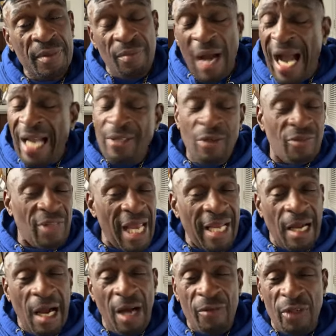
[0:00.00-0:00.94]
How you
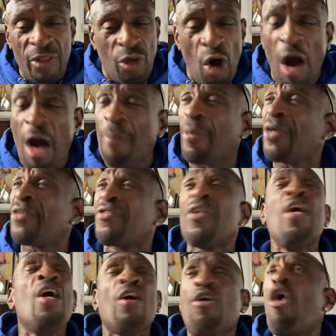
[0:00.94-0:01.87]
think all the
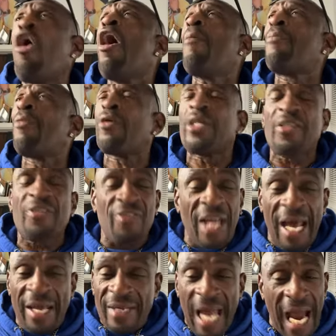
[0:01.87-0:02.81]
corporate is
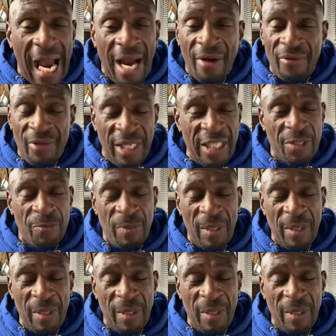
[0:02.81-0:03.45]
not hiring these